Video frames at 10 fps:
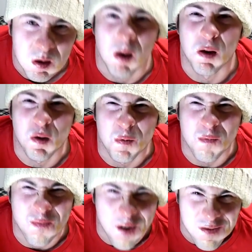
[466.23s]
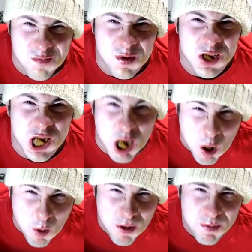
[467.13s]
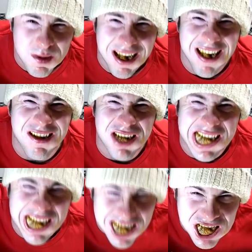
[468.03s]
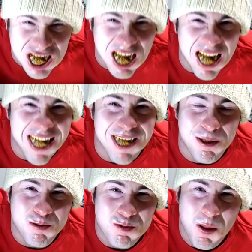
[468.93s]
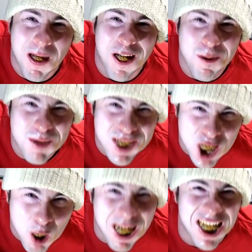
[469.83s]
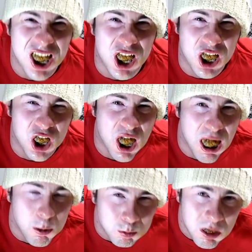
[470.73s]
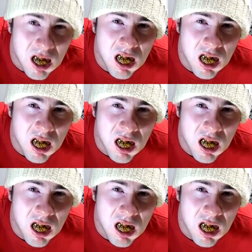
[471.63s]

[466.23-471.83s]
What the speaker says: It was fun to do. I had a good time. I hope you had a good time.